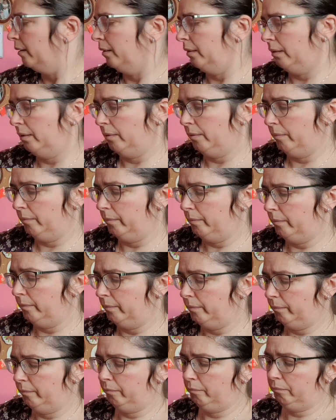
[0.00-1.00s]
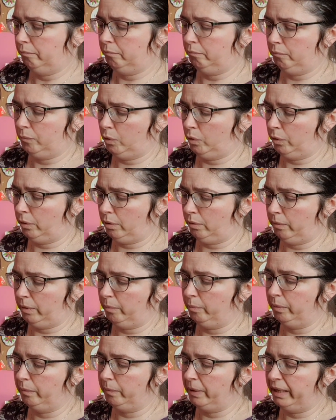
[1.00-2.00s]
Where are we?
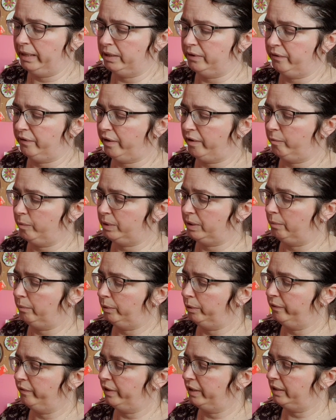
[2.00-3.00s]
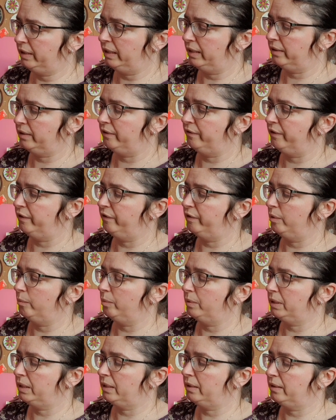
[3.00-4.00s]
85% blue face laster,
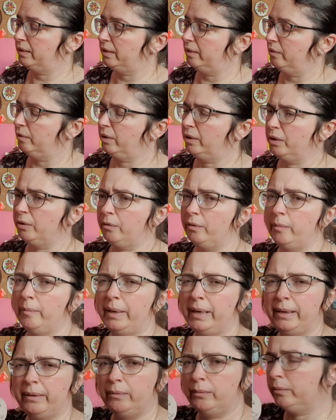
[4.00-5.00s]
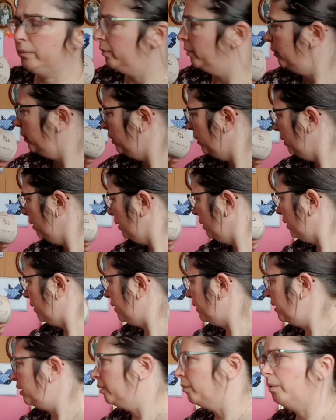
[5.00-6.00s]
15% silk, and they're about,
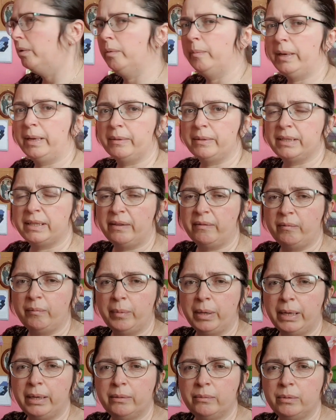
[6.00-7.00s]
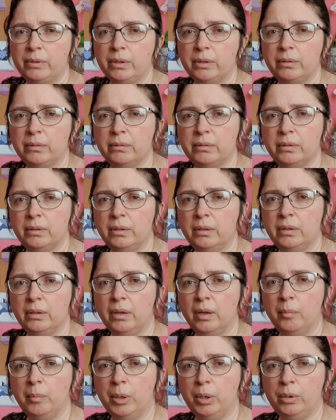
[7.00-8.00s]
I think they were about £7
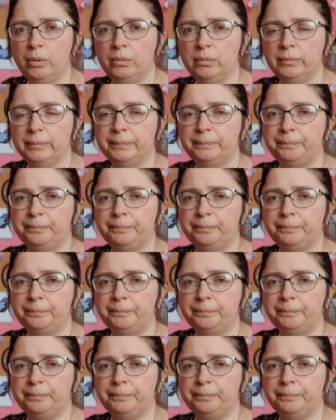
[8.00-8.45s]
a ball.